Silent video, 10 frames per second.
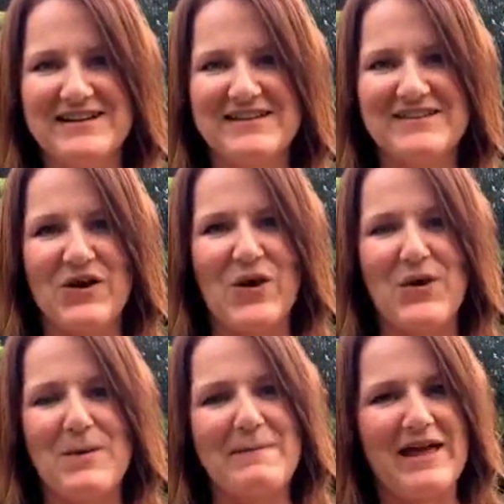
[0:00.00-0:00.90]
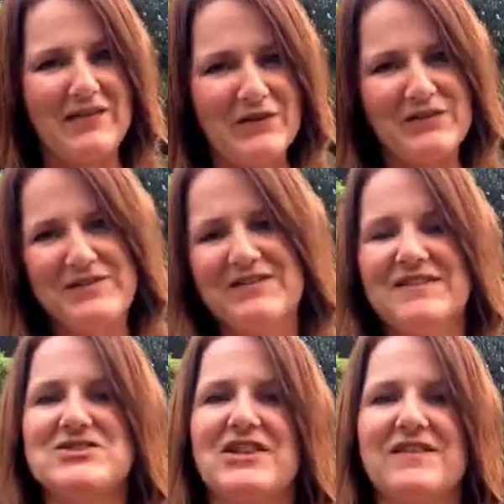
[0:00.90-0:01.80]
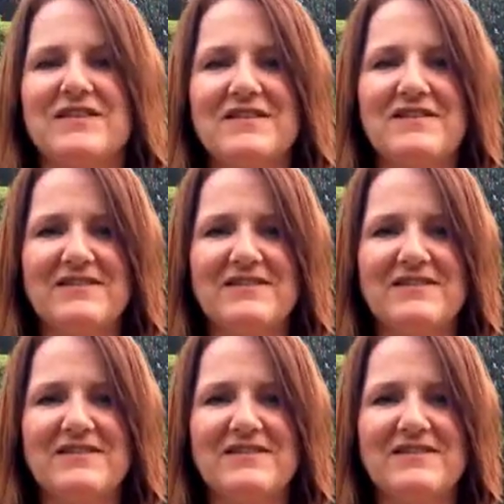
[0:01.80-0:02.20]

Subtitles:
So make those decisions.